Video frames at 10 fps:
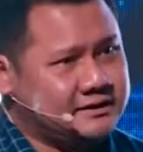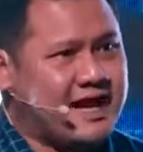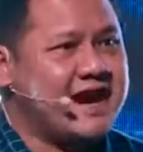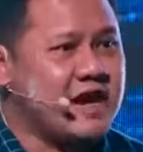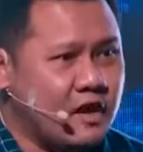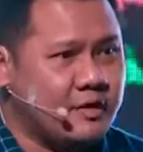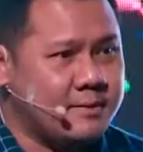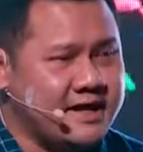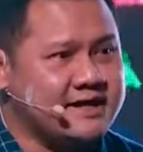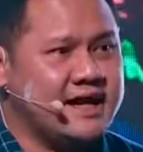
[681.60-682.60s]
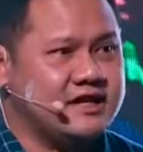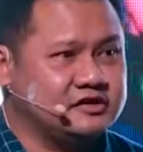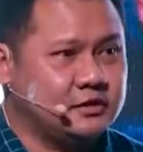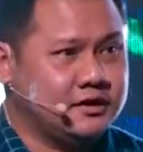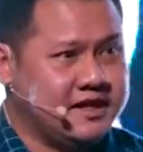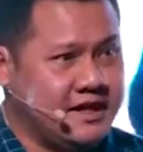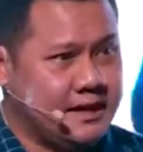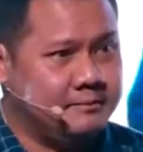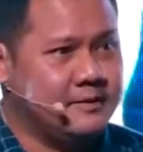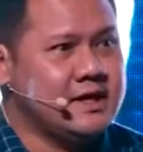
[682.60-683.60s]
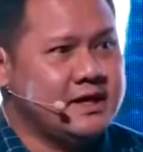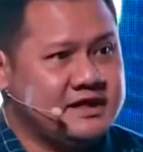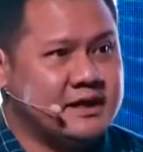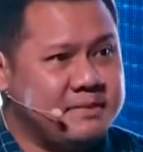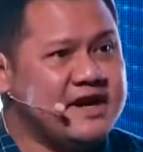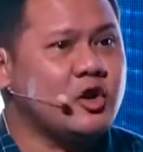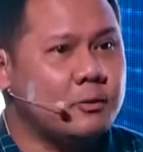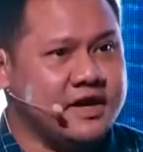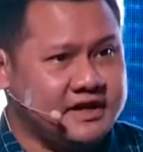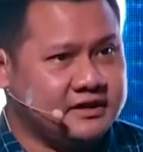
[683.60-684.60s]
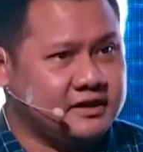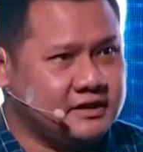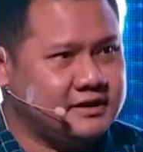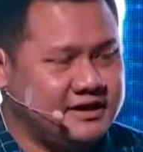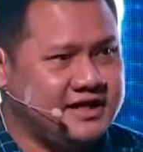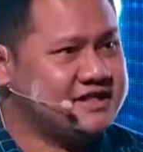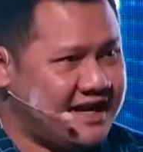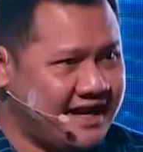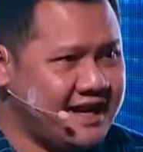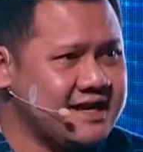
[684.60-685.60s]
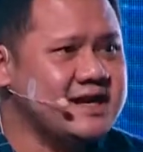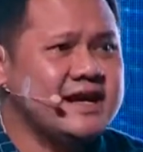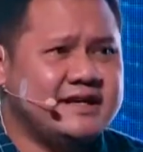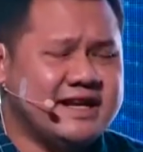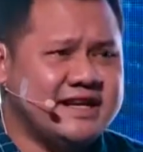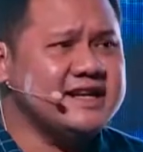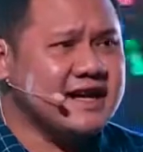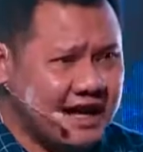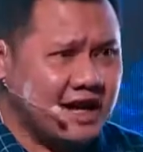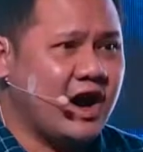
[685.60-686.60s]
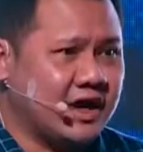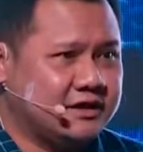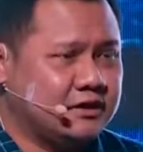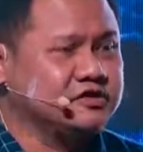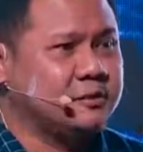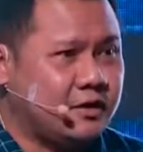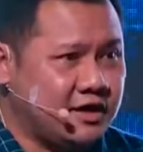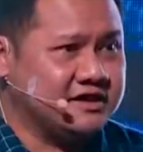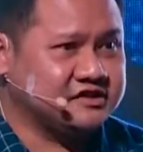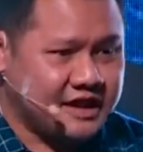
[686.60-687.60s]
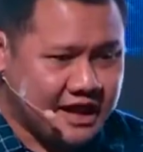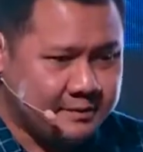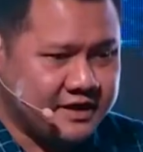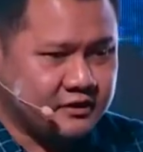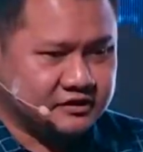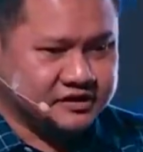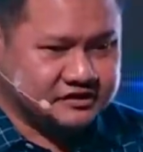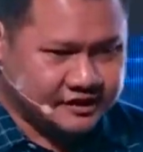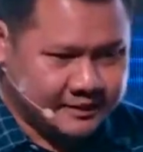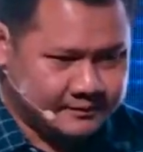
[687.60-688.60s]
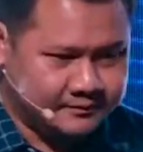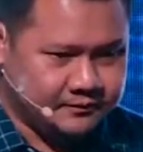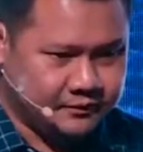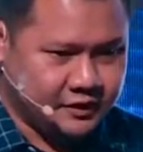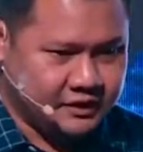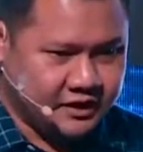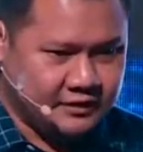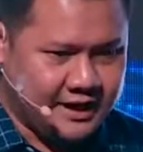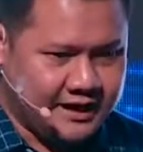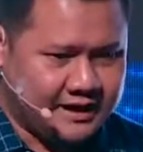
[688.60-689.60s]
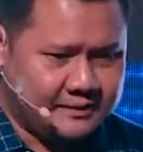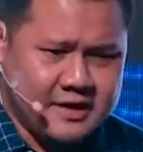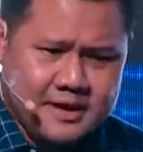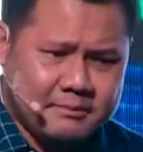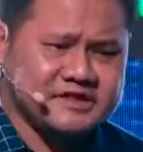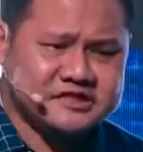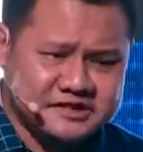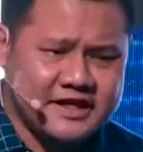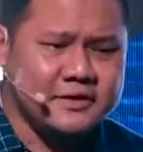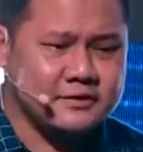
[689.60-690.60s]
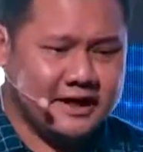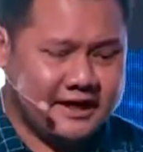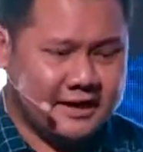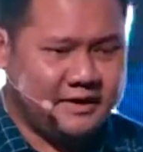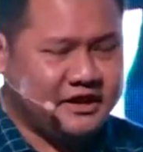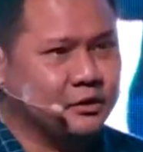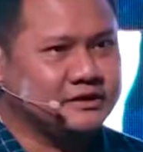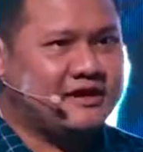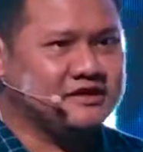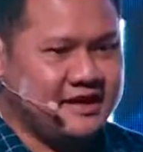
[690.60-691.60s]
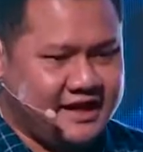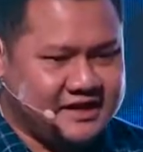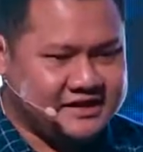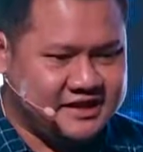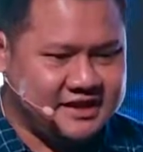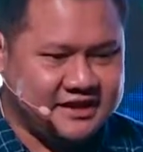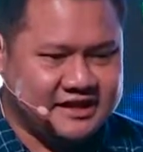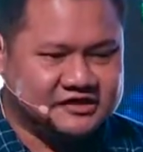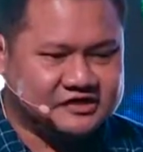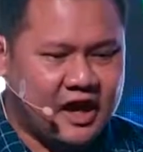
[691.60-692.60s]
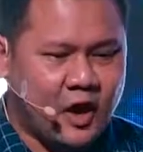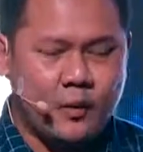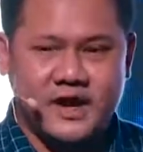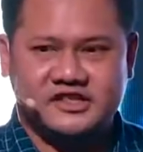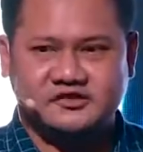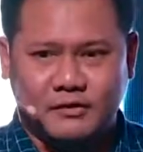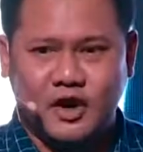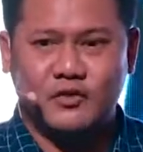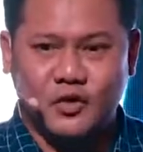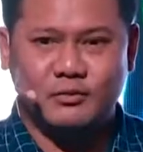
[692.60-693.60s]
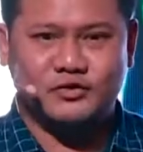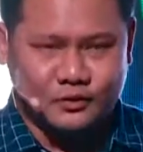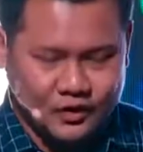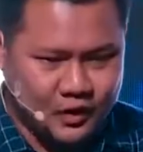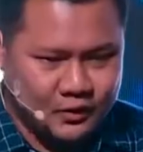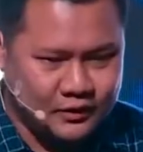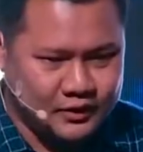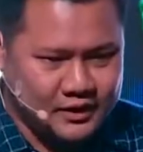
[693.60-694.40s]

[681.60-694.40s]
Thai government and also the big corporate in Thailand, they did a lot to support the startup ecosystem. But still like in 2018, there's always more room to grow,